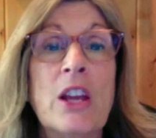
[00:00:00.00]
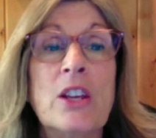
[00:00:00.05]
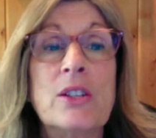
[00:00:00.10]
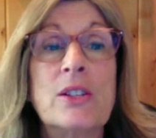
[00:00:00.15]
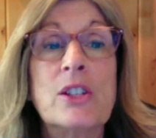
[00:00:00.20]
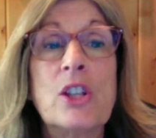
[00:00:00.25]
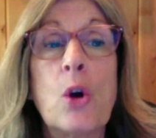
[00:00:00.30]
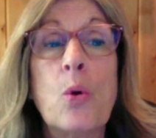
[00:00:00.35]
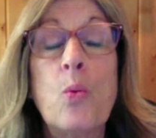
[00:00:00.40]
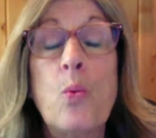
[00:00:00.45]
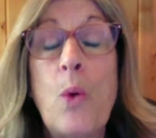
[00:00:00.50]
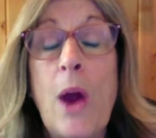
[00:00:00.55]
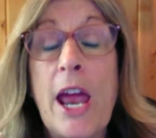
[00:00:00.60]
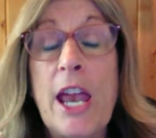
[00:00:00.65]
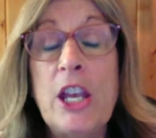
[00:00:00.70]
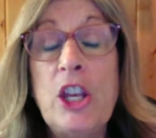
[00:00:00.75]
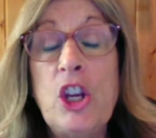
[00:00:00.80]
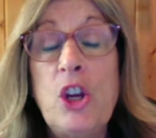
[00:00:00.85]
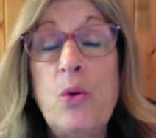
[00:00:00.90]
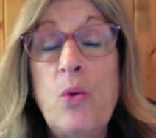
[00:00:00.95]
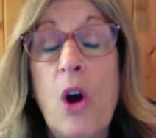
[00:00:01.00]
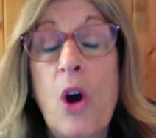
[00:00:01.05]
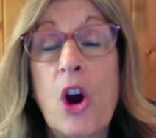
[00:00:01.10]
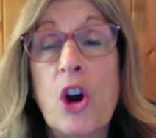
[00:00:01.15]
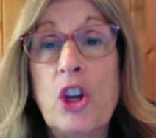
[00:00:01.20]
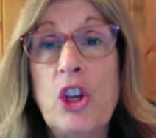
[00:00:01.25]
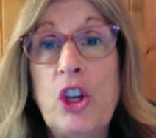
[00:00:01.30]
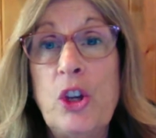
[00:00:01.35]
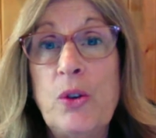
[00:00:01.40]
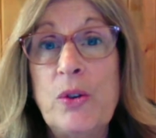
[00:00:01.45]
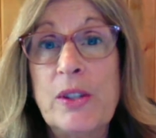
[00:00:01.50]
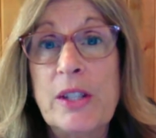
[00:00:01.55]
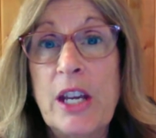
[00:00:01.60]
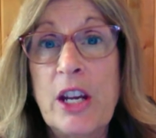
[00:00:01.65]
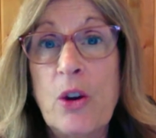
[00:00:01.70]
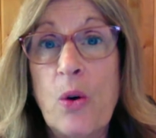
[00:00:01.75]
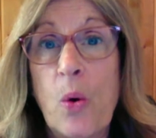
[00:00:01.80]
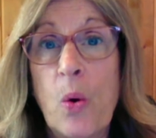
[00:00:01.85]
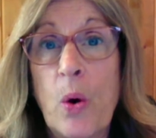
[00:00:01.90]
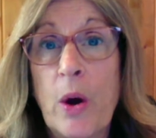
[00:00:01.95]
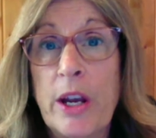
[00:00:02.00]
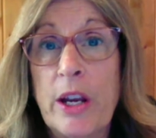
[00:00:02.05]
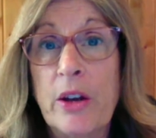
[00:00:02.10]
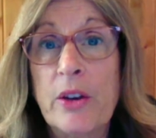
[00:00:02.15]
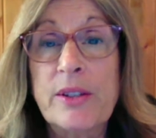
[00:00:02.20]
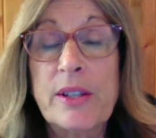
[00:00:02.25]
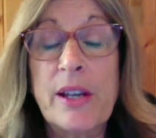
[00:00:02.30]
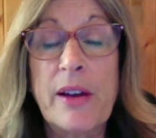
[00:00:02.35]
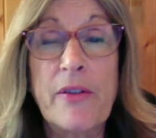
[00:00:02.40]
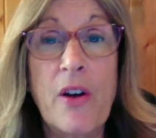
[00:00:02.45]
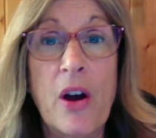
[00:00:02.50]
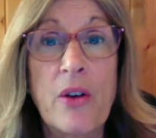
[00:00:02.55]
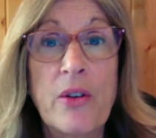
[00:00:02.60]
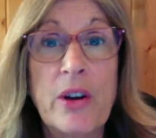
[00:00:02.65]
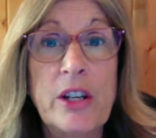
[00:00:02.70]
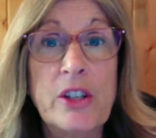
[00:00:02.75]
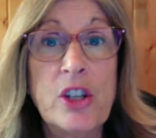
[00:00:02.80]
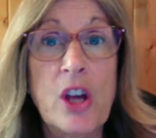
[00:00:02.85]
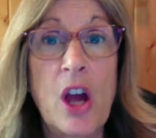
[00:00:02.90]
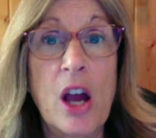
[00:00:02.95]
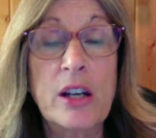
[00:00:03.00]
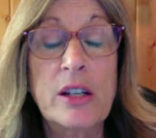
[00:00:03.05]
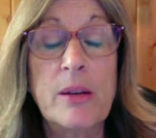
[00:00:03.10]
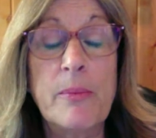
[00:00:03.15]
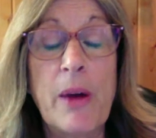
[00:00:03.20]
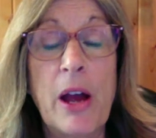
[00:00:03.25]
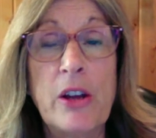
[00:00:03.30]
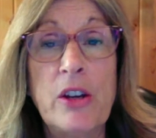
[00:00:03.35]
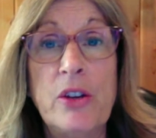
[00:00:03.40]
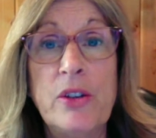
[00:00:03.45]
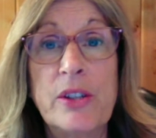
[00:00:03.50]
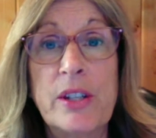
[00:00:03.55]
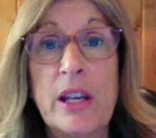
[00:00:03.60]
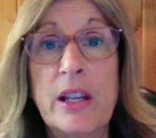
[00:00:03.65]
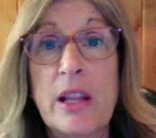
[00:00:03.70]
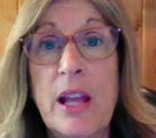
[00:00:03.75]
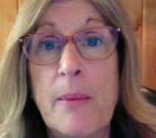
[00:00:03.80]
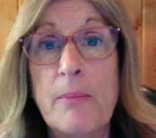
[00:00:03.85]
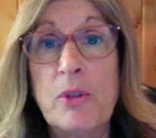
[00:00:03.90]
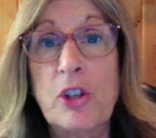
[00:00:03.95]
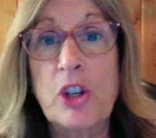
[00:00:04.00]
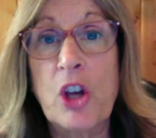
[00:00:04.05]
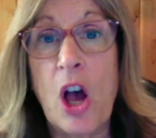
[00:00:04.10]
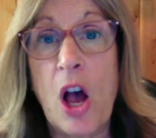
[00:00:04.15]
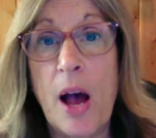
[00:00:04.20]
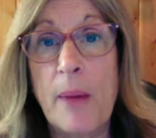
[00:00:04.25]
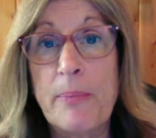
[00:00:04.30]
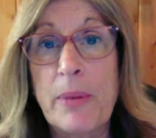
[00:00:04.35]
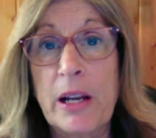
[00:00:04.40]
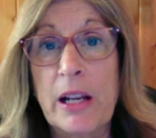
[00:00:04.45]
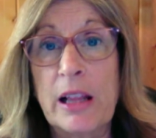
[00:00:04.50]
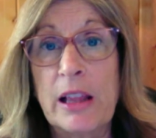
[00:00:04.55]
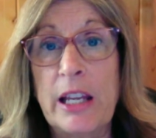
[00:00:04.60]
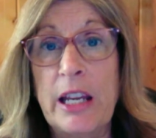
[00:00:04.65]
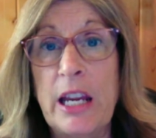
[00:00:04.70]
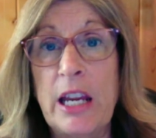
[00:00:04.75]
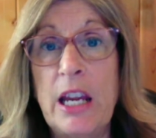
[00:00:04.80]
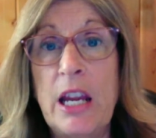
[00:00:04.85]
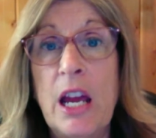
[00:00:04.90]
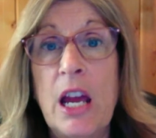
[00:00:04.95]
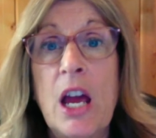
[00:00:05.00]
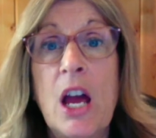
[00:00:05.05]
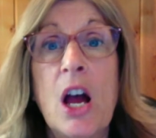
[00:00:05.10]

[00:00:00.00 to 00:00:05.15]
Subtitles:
So when you are using oils, I've already talked about using them topically,